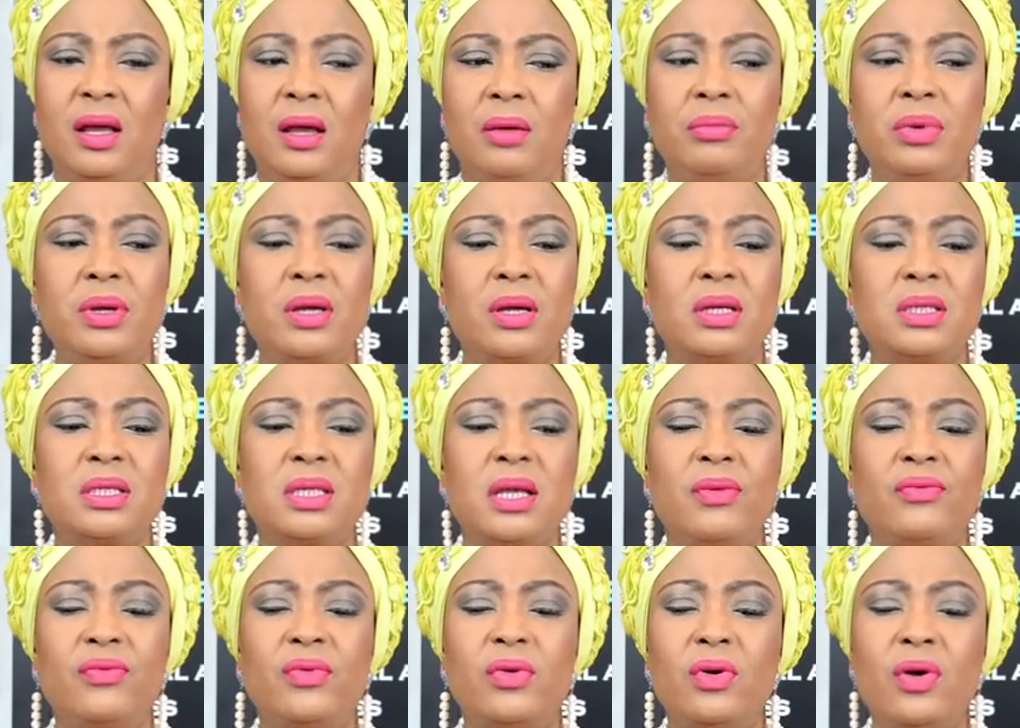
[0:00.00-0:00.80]
Because
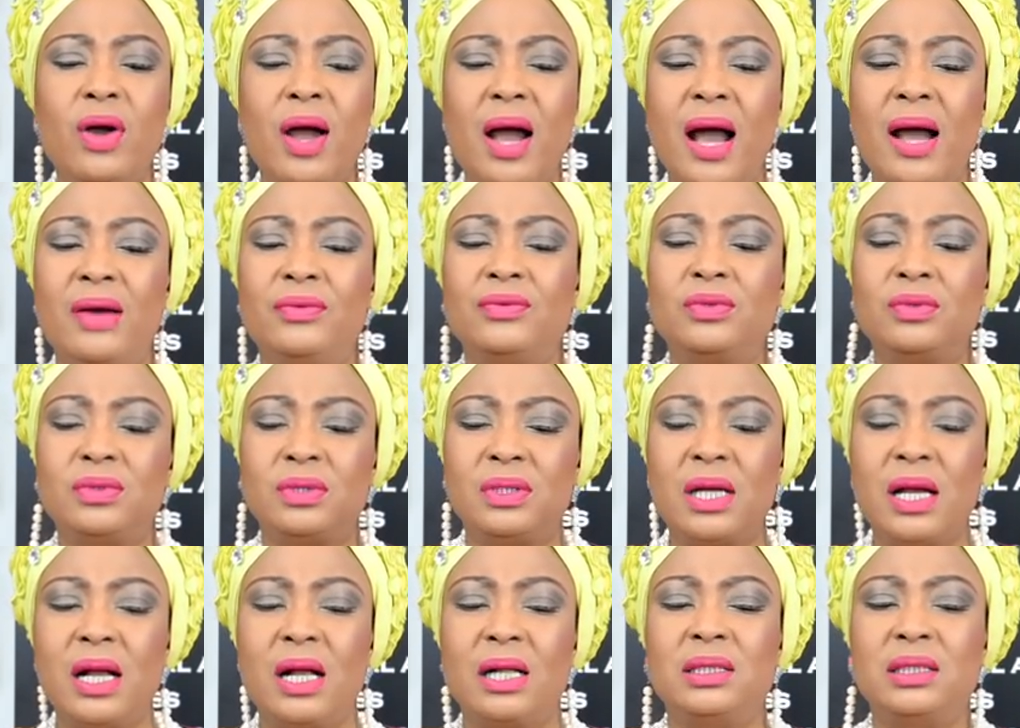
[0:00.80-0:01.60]
if you have to
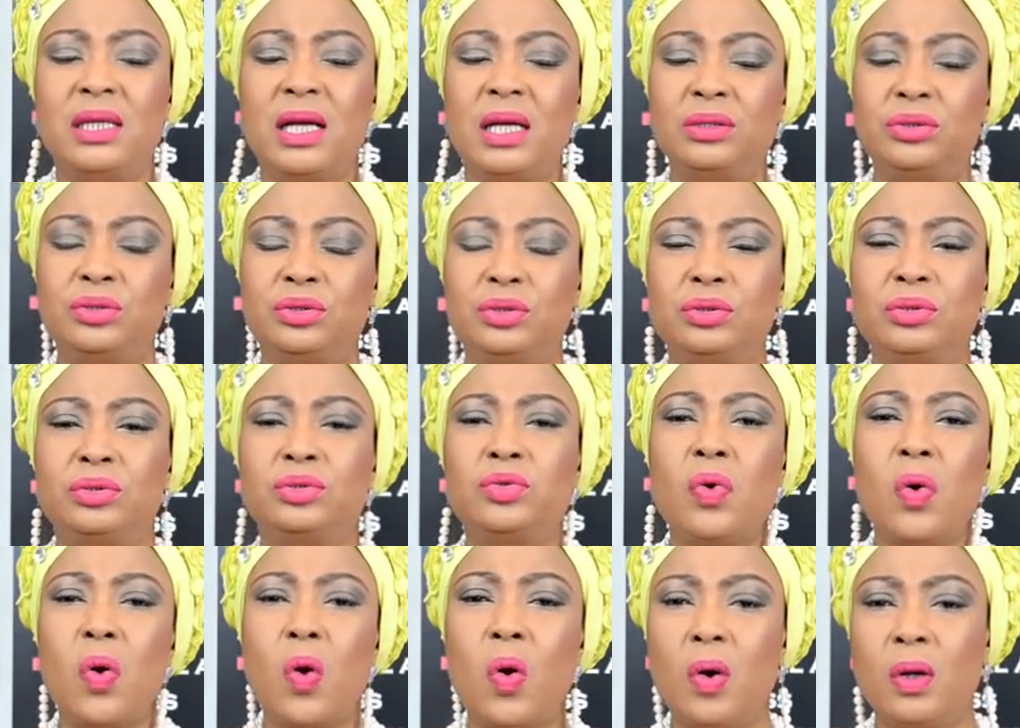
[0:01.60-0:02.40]
tell that truth
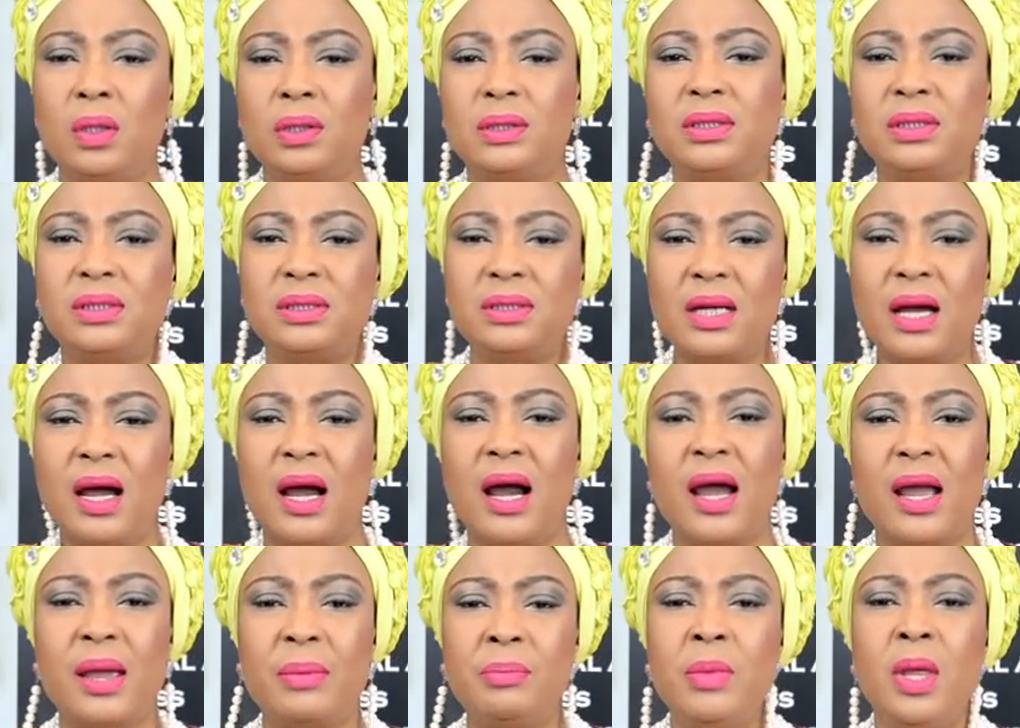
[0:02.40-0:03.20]
all the
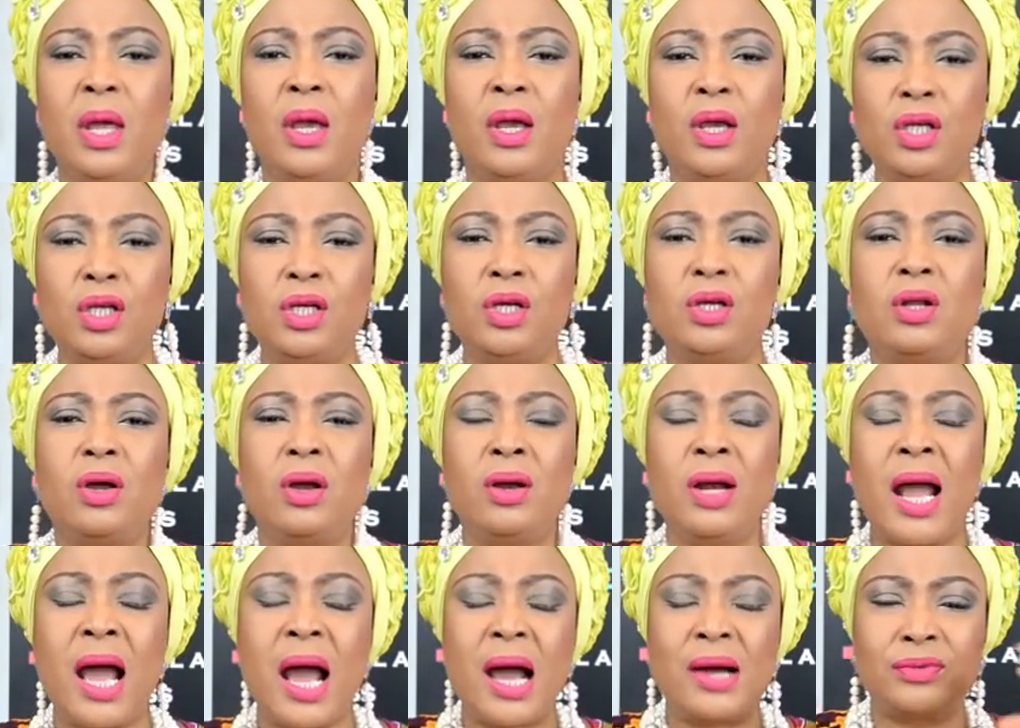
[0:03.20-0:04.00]
time, you
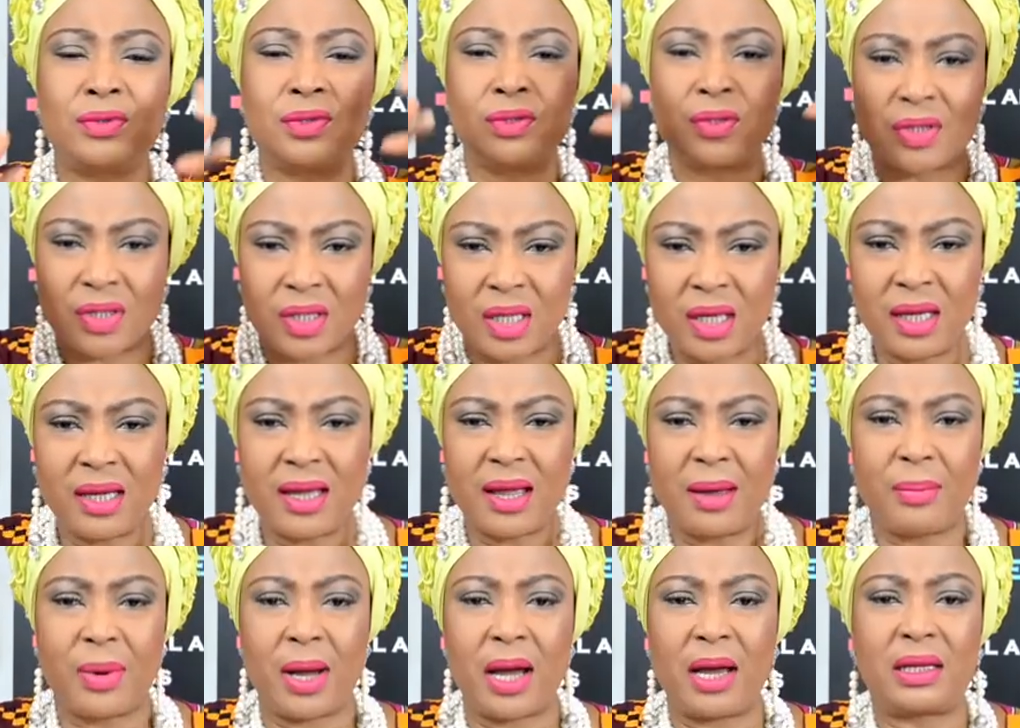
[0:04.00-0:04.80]
don't have to think
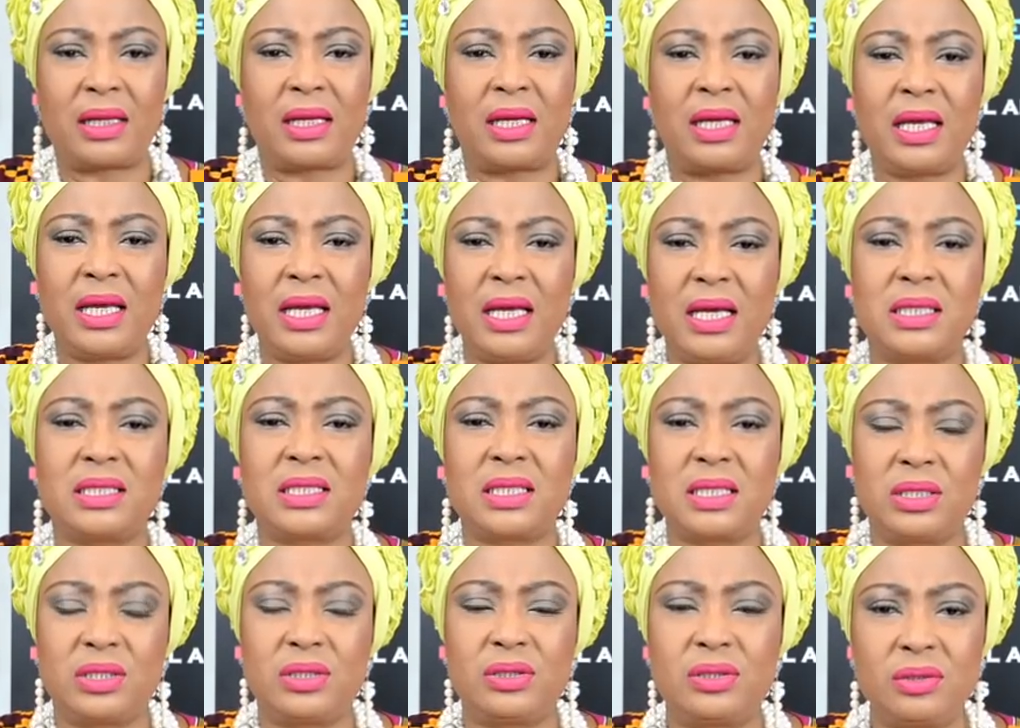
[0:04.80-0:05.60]
about it. It's
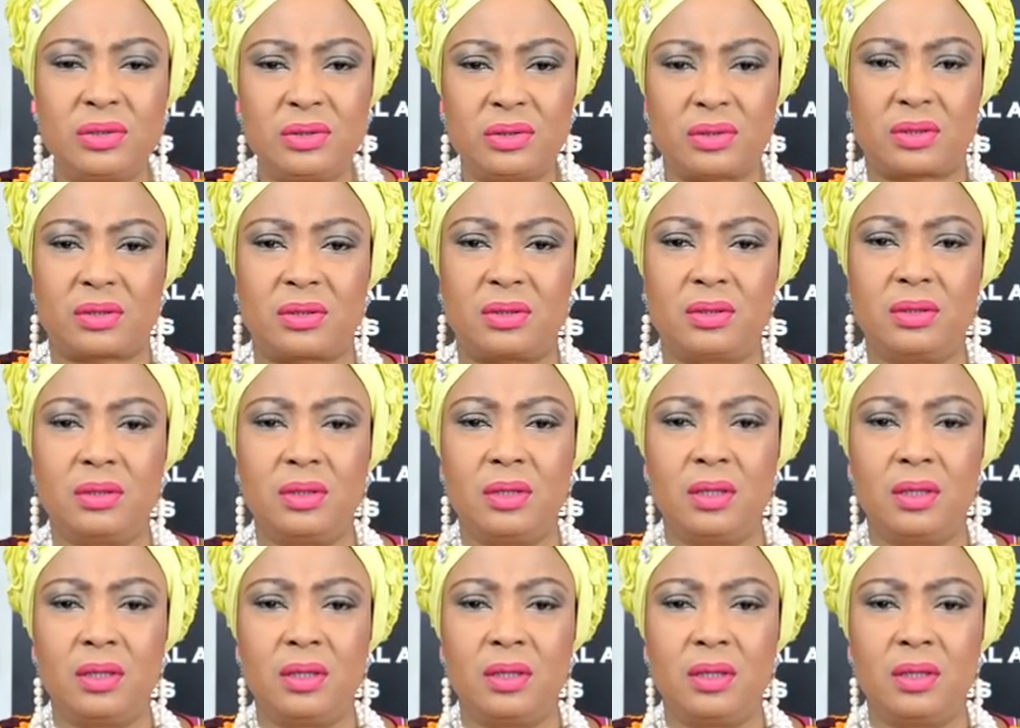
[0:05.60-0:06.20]
the truth.